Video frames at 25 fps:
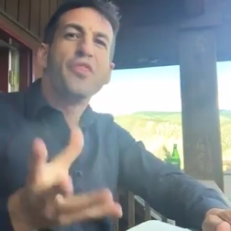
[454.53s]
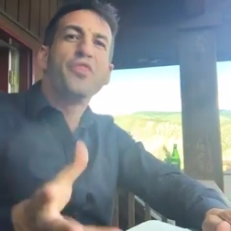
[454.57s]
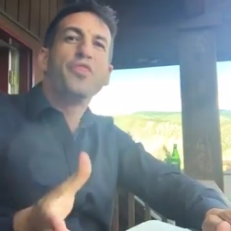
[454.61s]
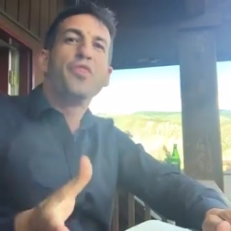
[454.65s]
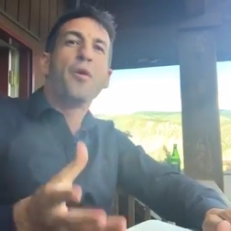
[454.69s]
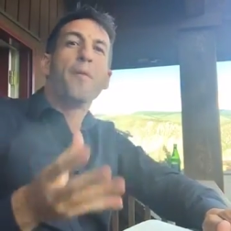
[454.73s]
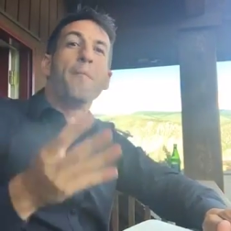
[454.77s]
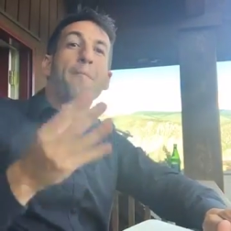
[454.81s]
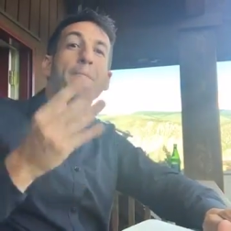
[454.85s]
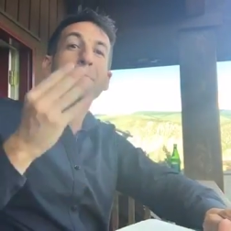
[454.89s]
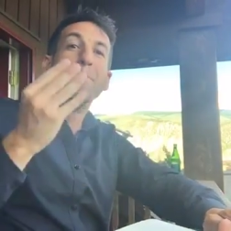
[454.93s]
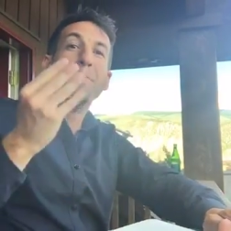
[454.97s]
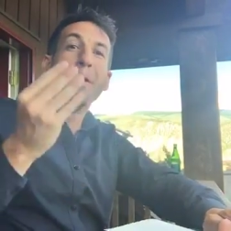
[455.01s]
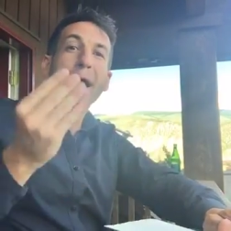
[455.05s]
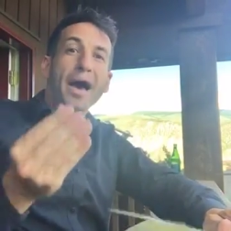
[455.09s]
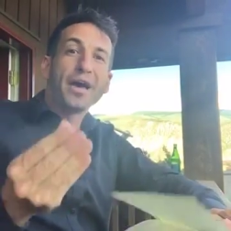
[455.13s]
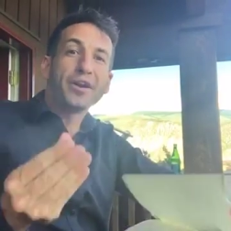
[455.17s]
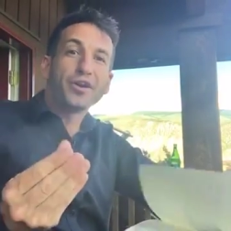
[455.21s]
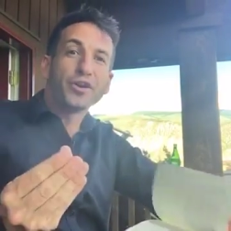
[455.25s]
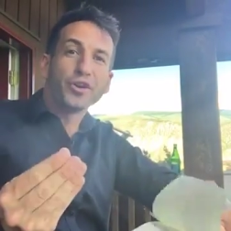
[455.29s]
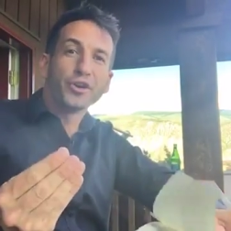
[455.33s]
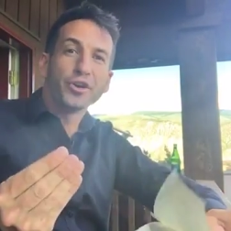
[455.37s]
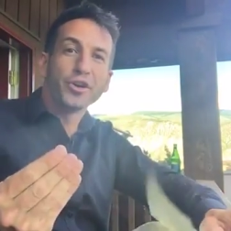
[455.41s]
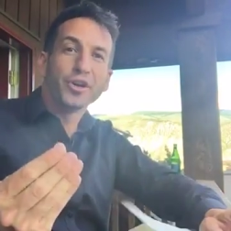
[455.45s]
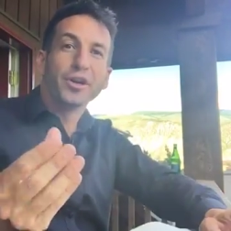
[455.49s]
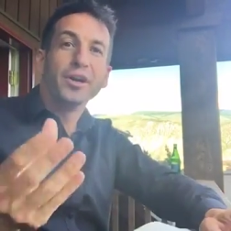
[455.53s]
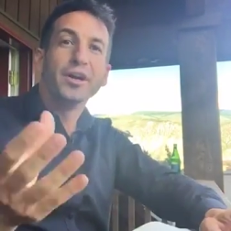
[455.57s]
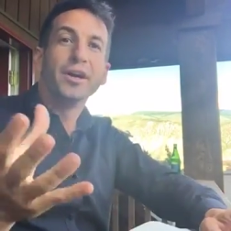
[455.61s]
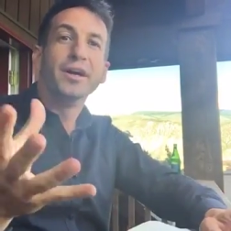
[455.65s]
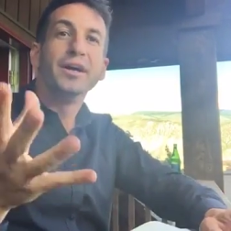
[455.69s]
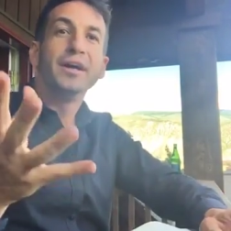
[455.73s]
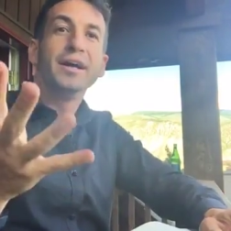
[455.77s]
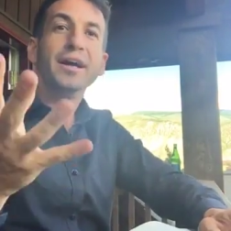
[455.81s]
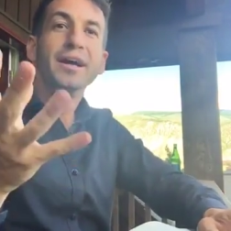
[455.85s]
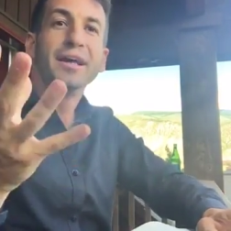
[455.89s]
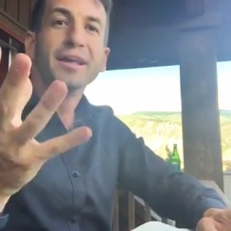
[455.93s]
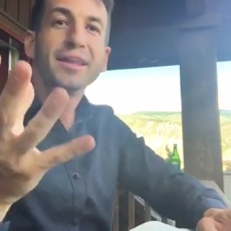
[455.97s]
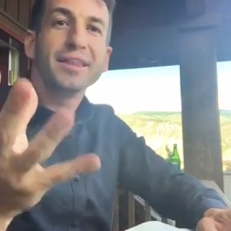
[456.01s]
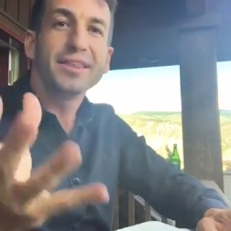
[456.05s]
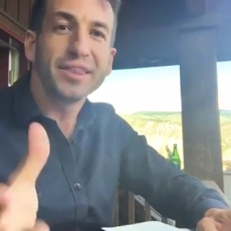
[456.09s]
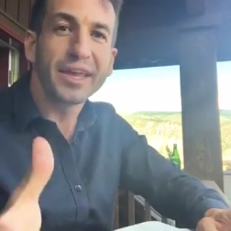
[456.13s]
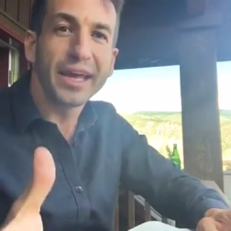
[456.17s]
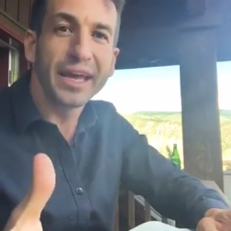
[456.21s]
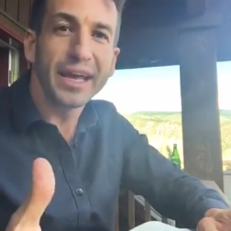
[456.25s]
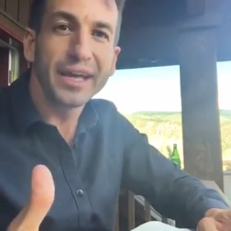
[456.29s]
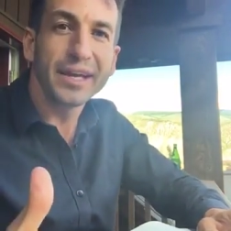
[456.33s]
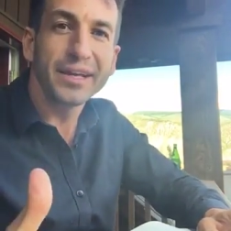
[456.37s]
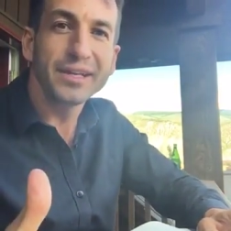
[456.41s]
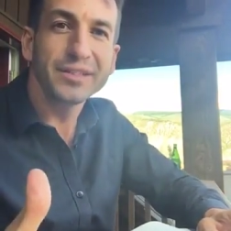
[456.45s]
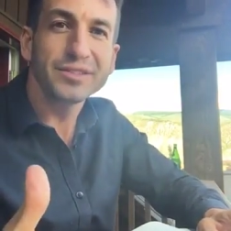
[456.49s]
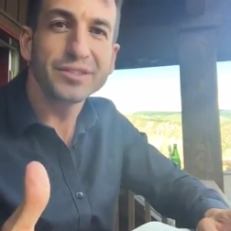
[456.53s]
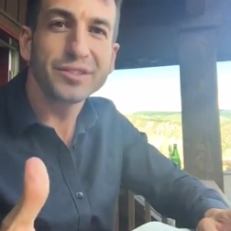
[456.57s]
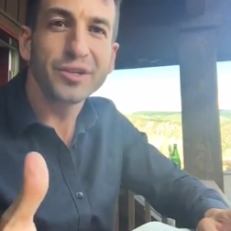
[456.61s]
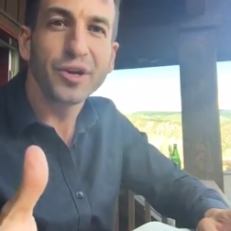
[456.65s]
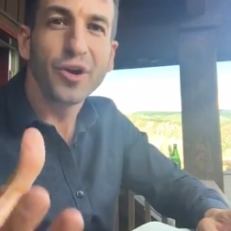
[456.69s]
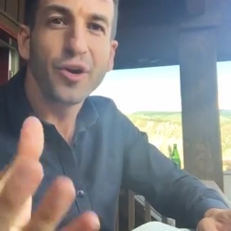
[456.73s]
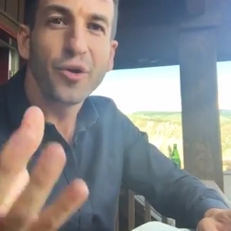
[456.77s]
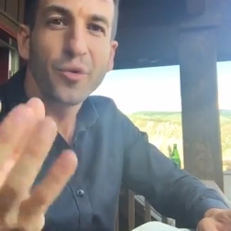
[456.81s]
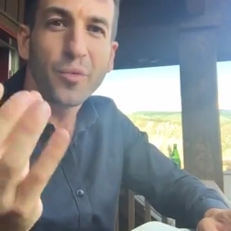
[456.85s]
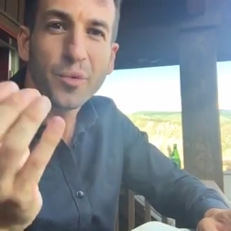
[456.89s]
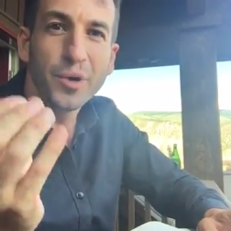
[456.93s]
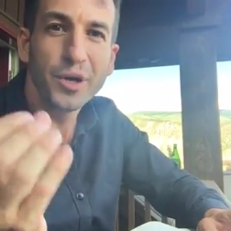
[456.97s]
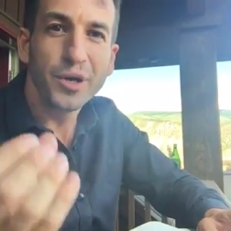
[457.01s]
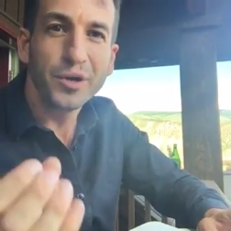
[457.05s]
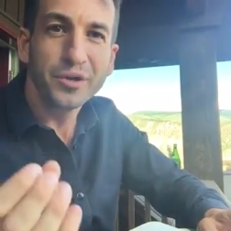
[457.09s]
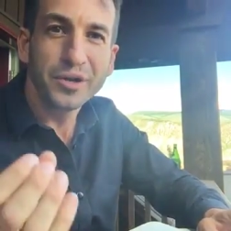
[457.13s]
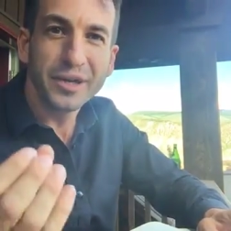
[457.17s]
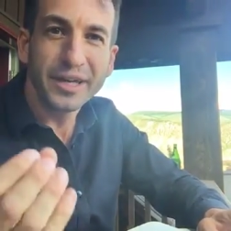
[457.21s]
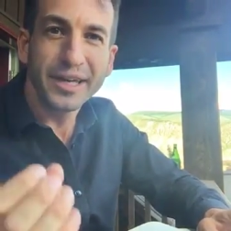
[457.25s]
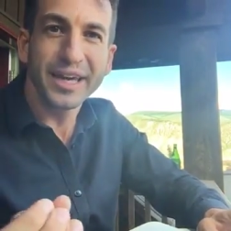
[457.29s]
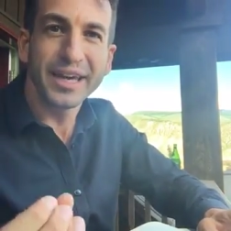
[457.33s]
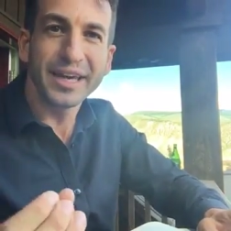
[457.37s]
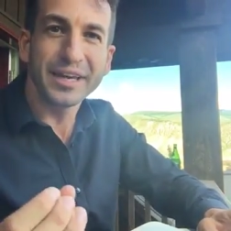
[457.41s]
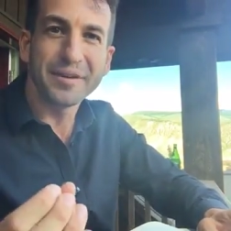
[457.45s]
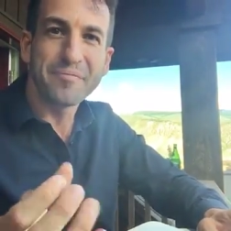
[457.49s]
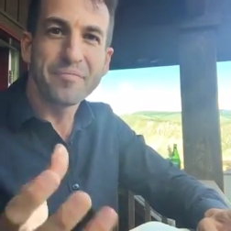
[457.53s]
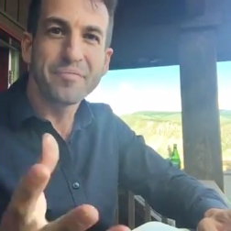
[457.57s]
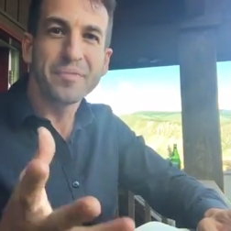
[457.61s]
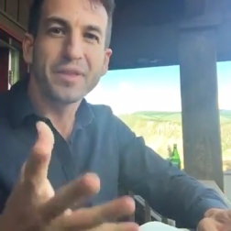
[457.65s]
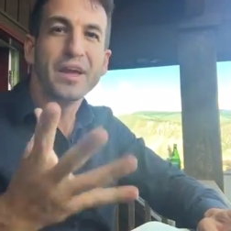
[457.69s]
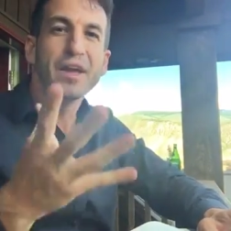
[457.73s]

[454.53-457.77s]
the better things will get.